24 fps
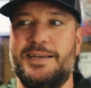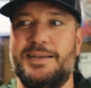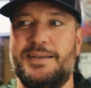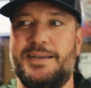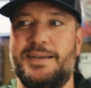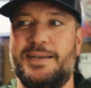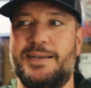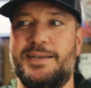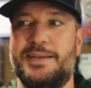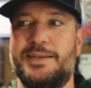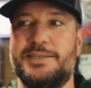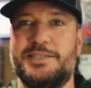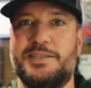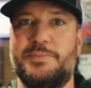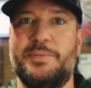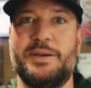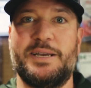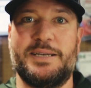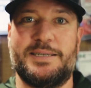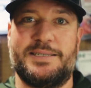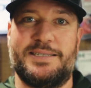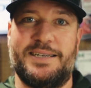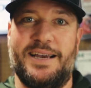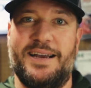the
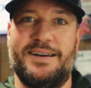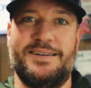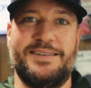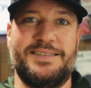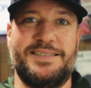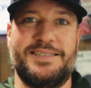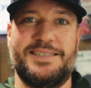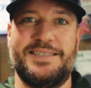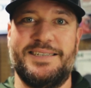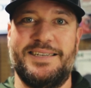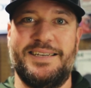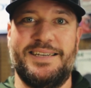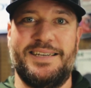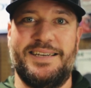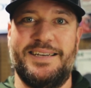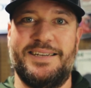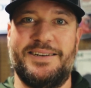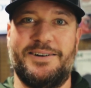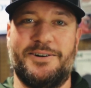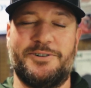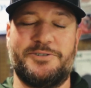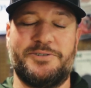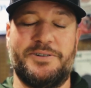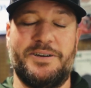biggest challenge
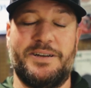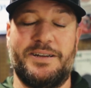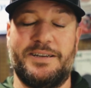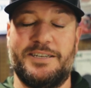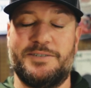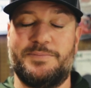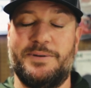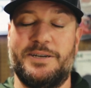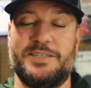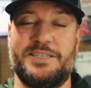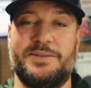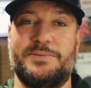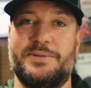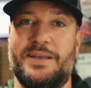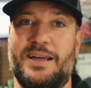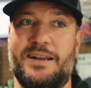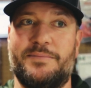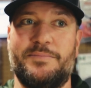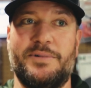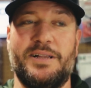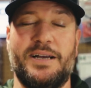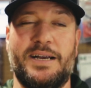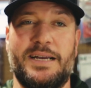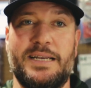in archery hunting, especially without
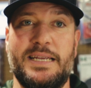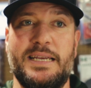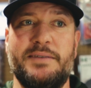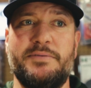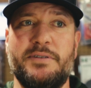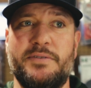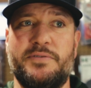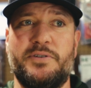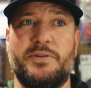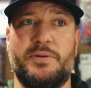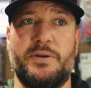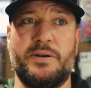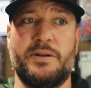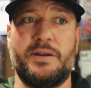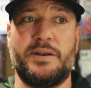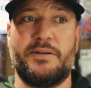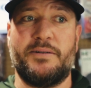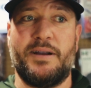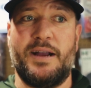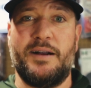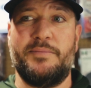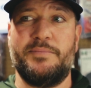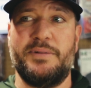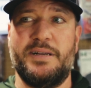a blind. Even if you're running
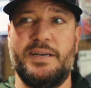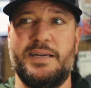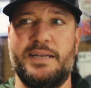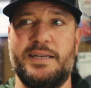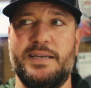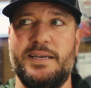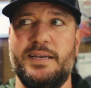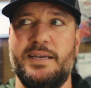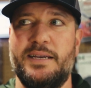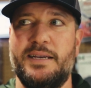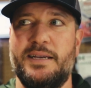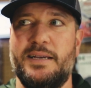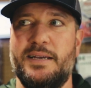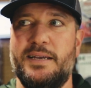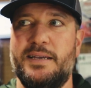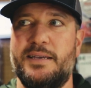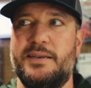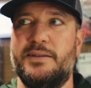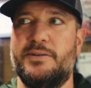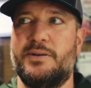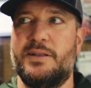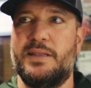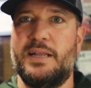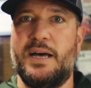ground blind,
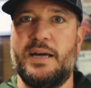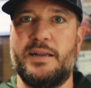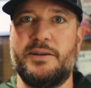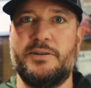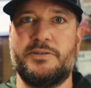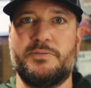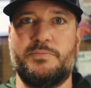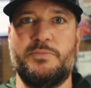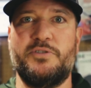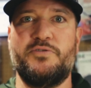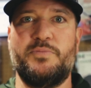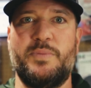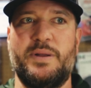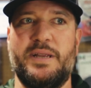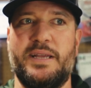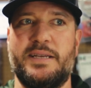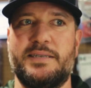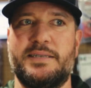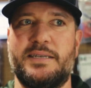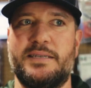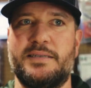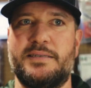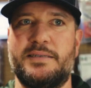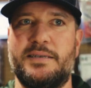a lot of your movement
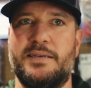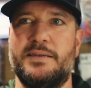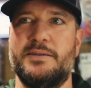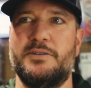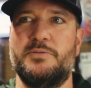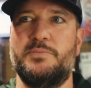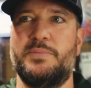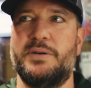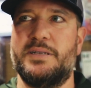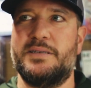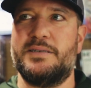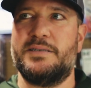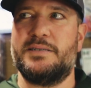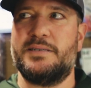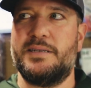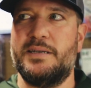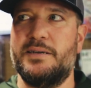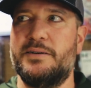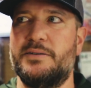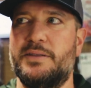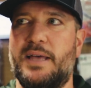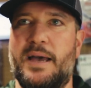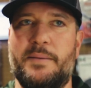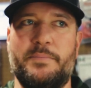is concealed, but
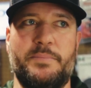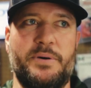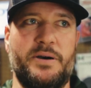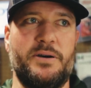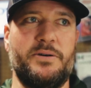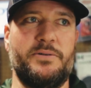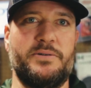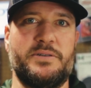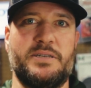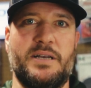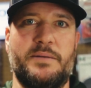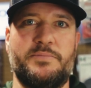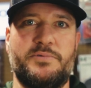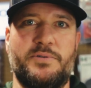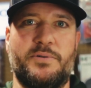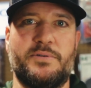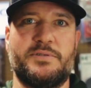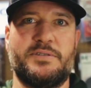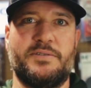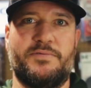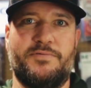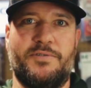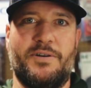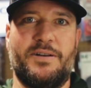still that bow is up
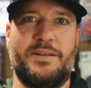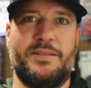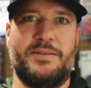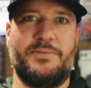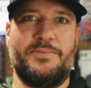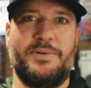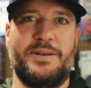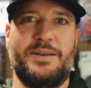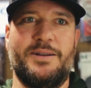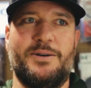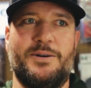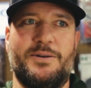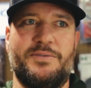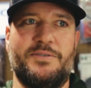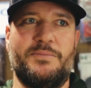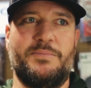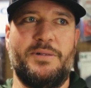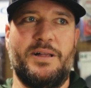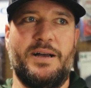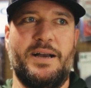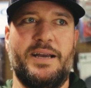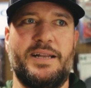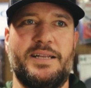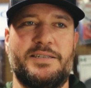towards the front of the window of the
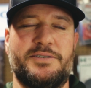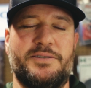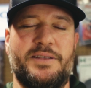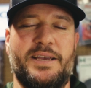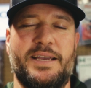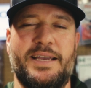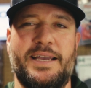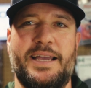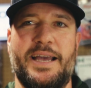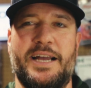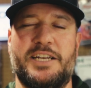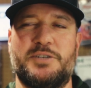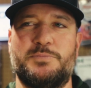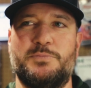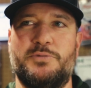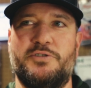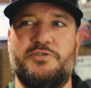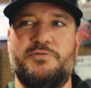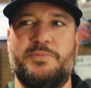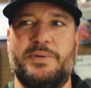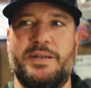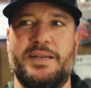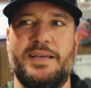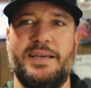blind, and so they can catch
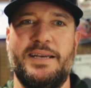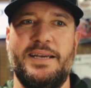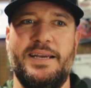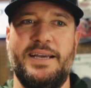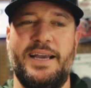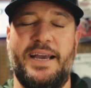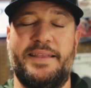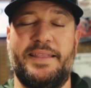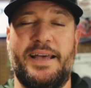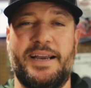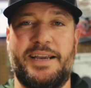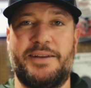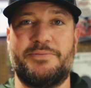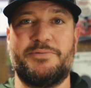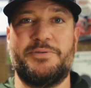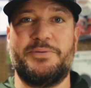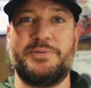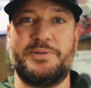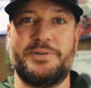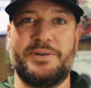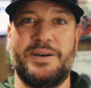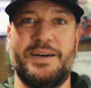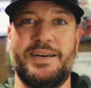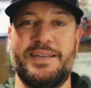movement, and that can
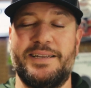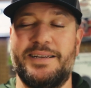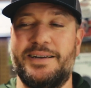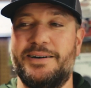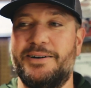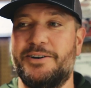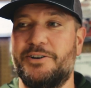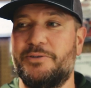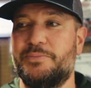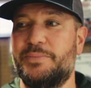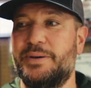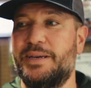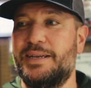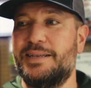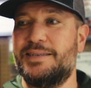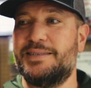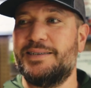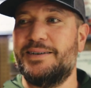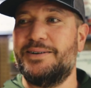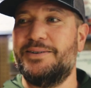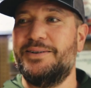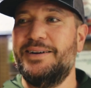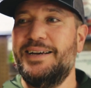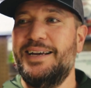ruin your hunt in a heartbeat.
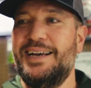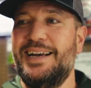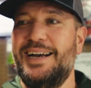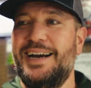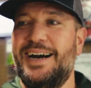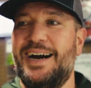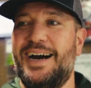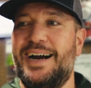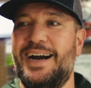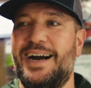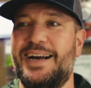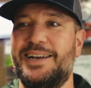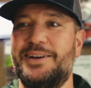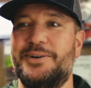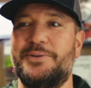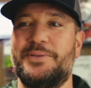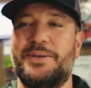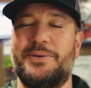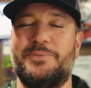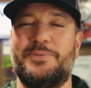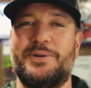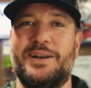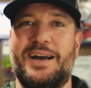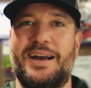So I know
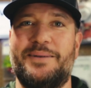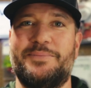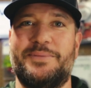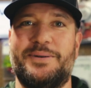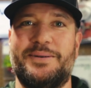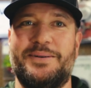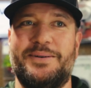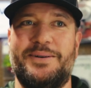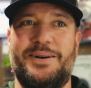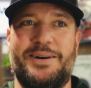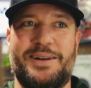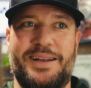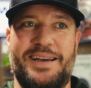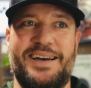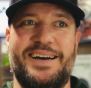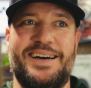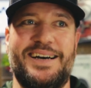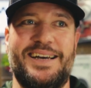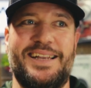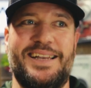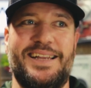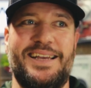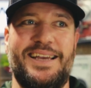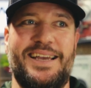that when I'm on a
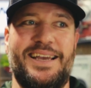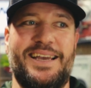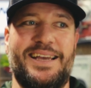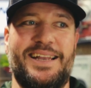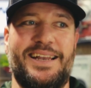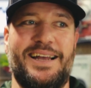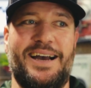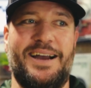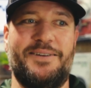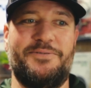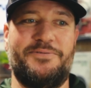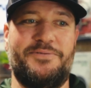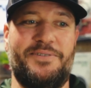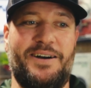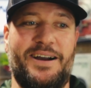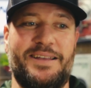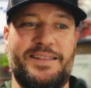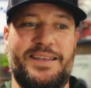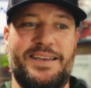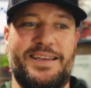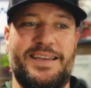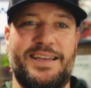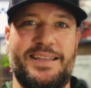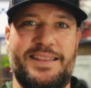hunt and I
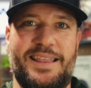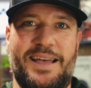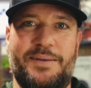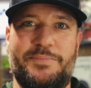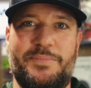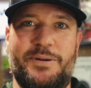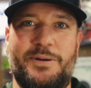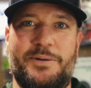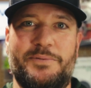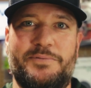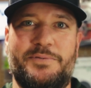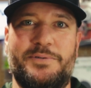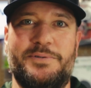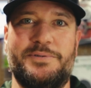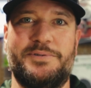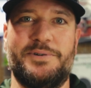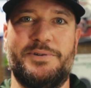finally get that bow at full